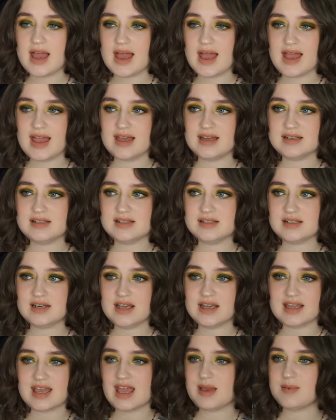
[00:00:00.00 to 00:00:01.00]
and
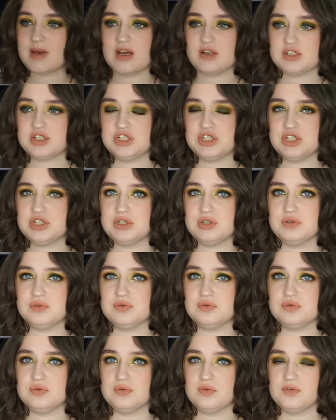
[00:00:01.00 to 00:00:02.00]
it came out
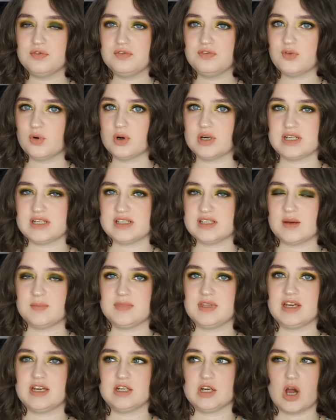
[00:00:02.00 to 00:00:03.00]
to $240
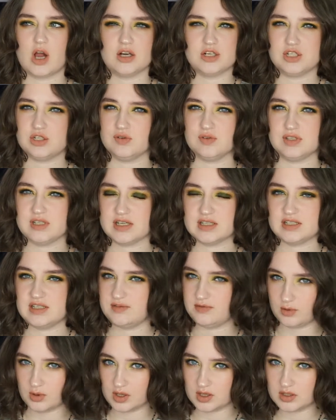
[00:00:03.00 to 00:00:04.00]
something, not
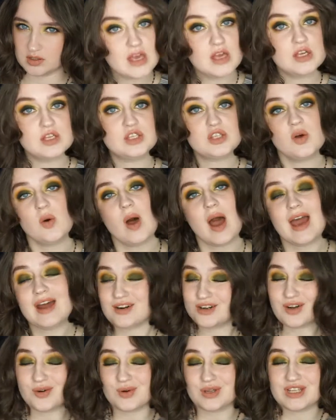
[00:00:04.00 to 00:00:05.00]
$264. So I
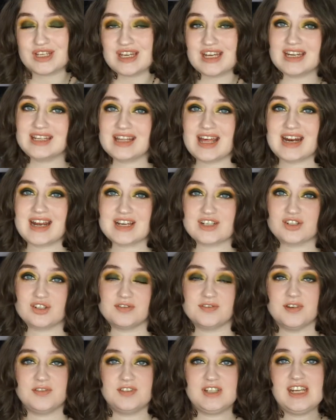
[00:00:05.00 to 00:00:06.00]
don't know where they're getting that extra
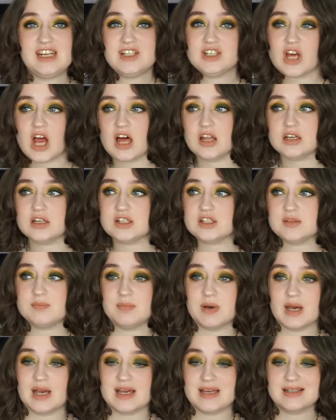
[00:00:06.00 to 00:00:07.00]
$15,
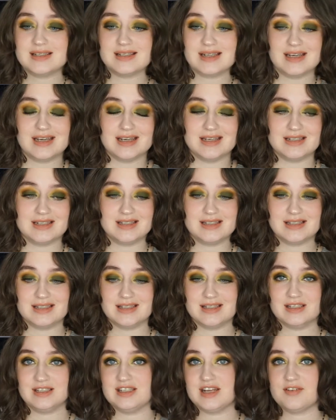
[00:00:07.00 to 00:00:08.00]
but
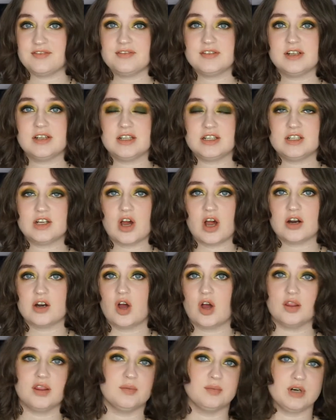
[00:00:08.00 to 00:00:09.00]
it's definitely not
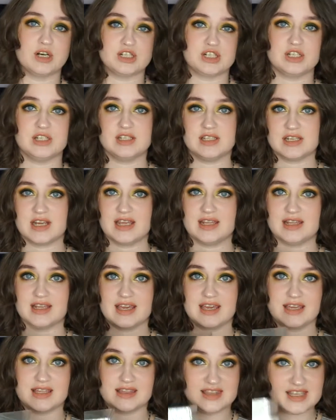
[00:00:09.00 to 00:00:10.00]
all the brushes and
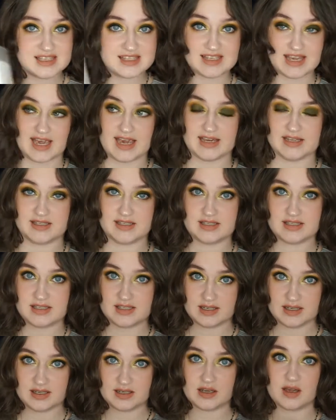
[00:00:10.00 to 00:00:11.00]
this
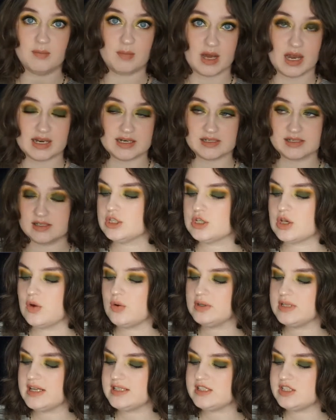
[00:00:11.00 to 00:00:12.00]
case combined.
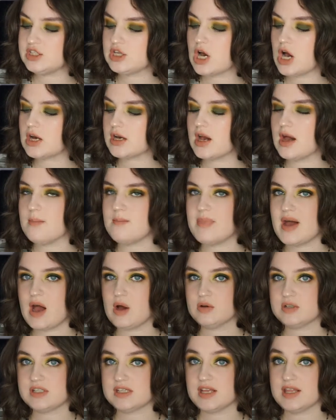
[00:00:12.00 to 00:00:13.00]
So let's talk
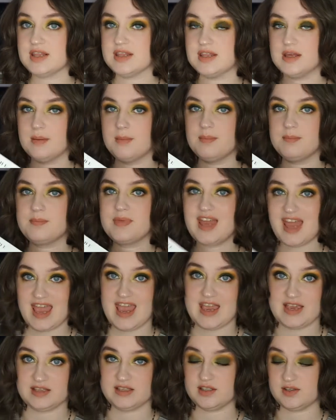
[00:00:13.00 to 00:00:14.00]
about the
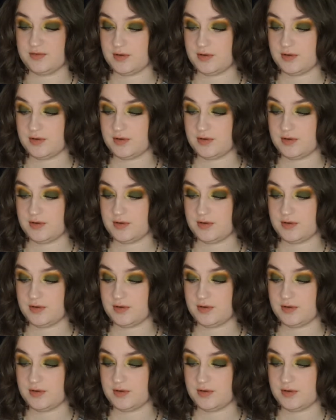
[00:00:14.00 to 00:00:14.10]
case